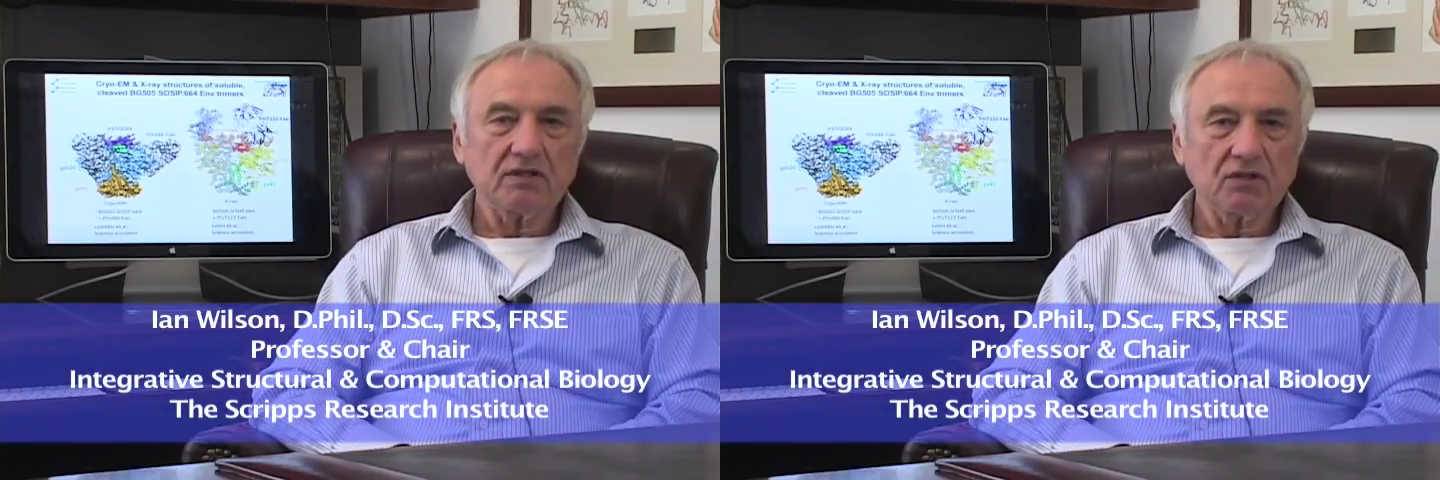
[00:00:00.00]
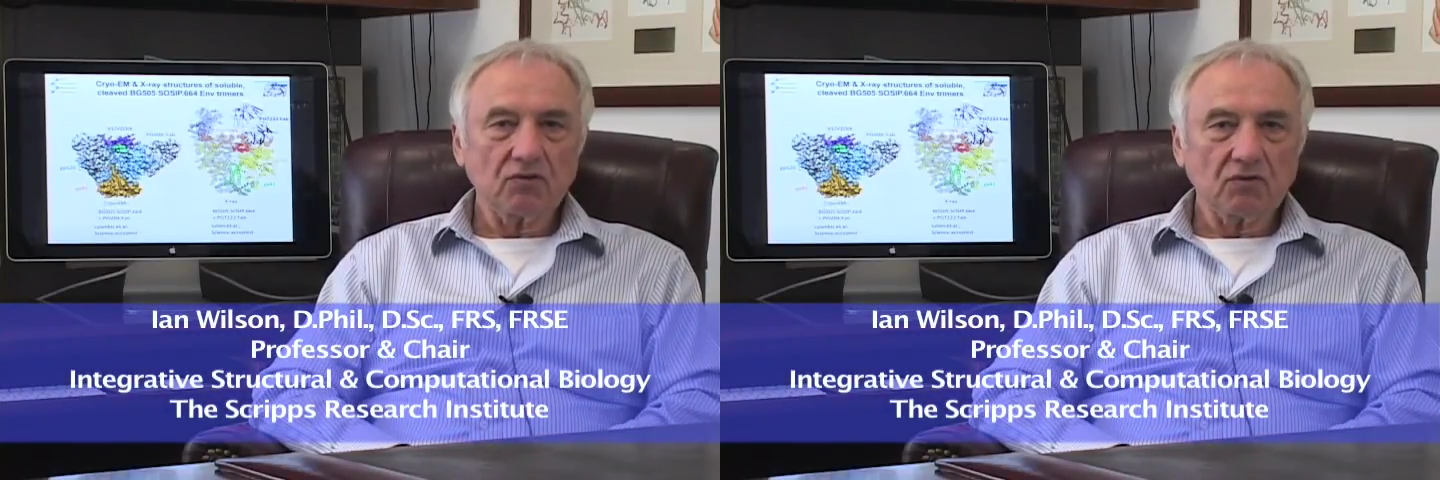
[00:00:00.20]

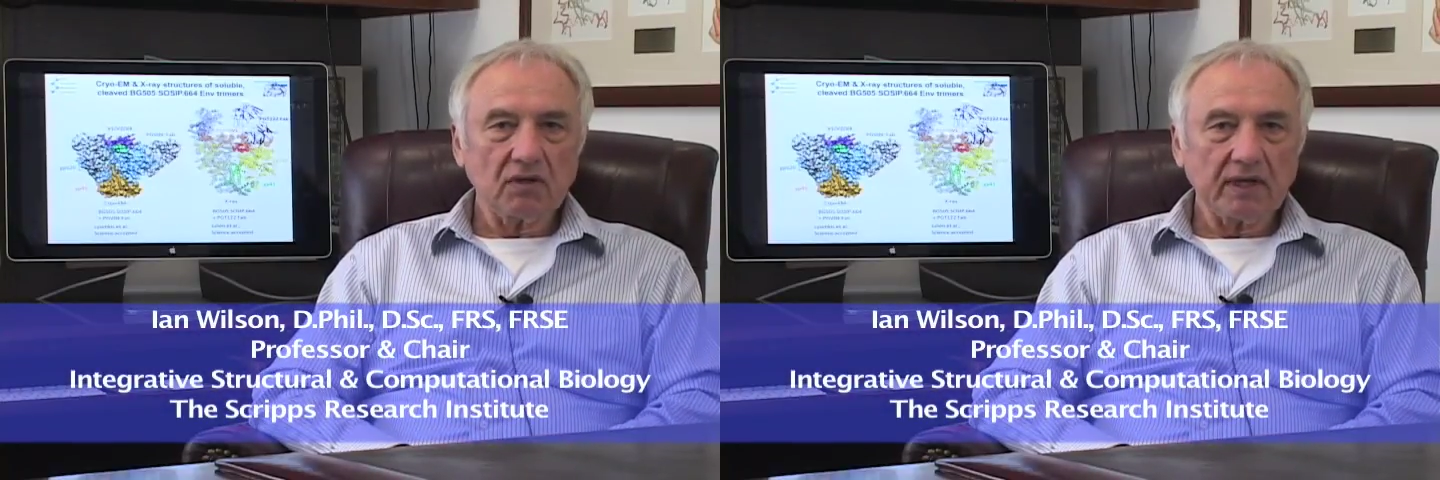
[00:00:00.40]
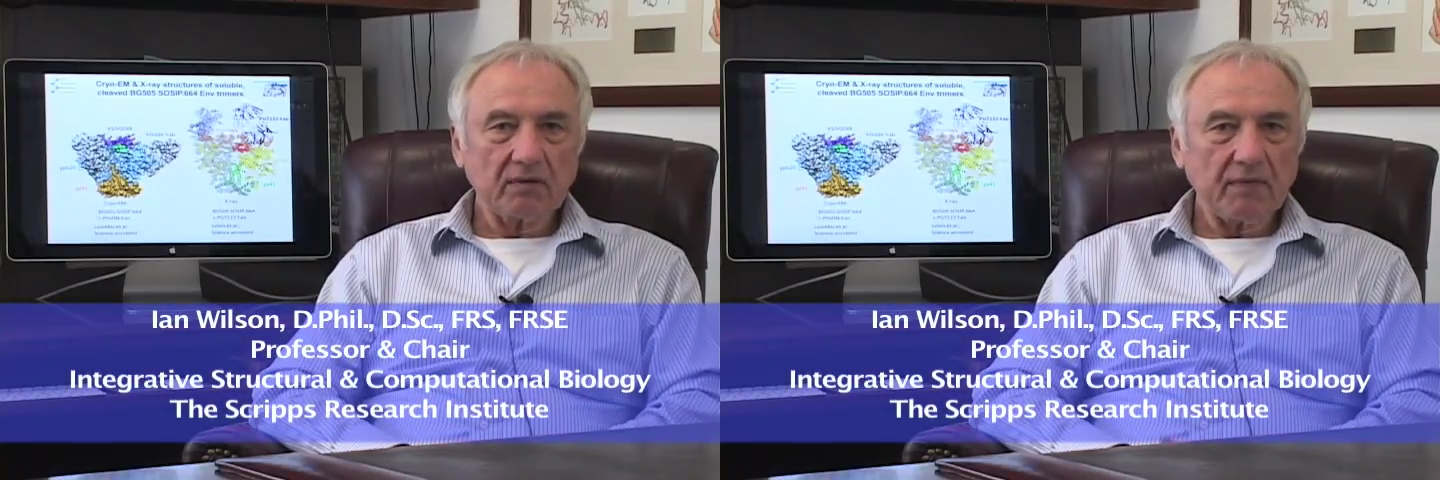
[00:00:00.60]
So
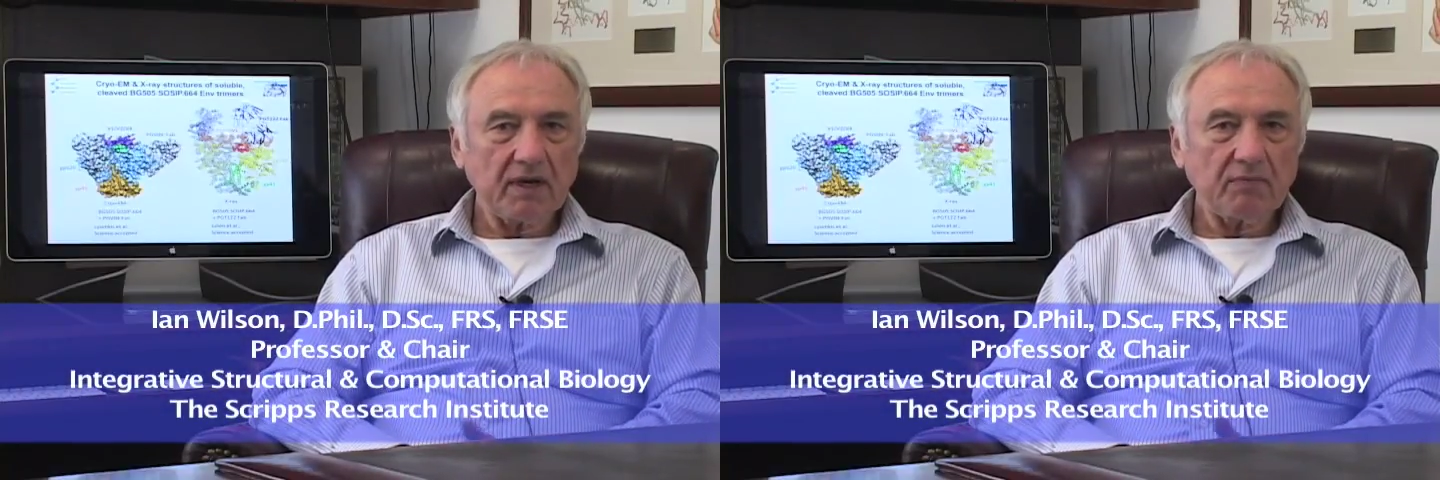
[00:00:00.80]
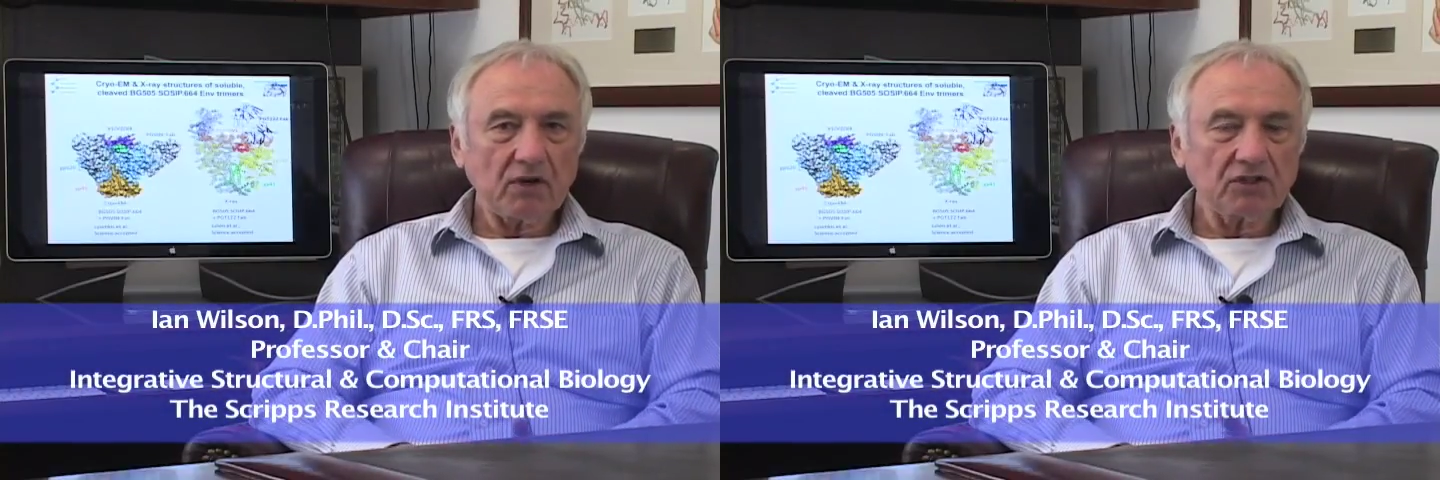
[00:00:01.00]
like
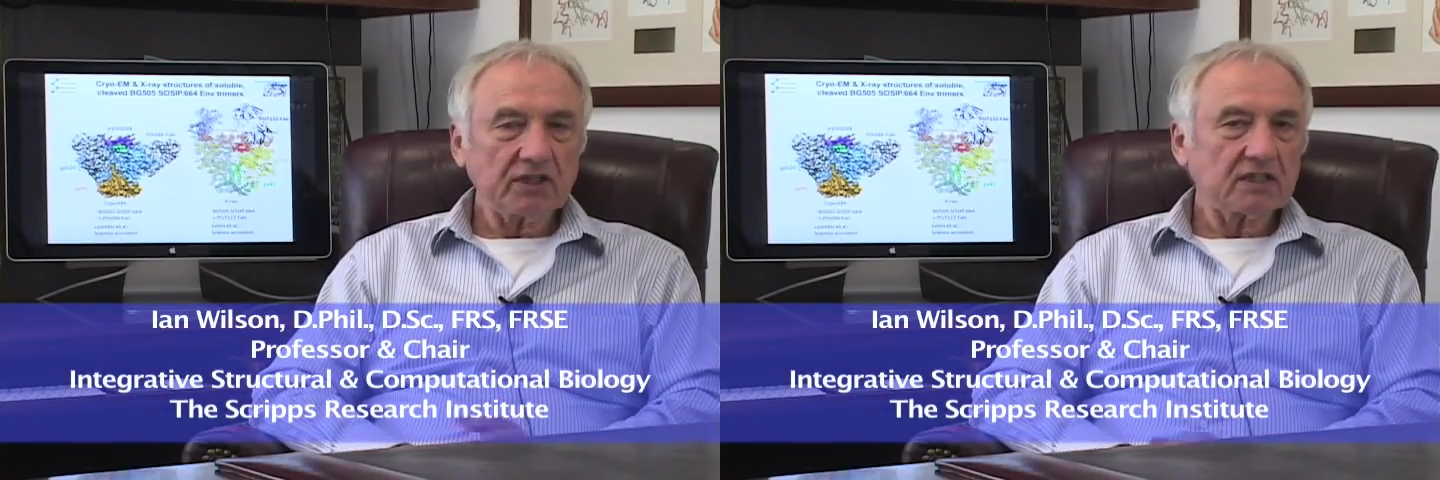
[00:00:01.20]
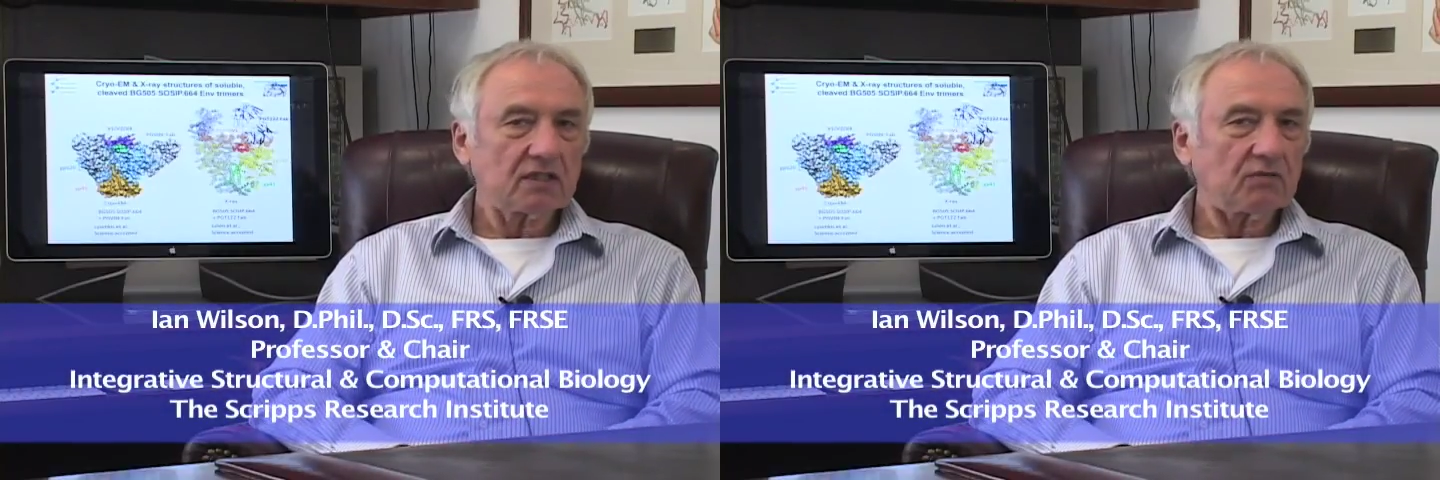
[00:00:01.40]
many projects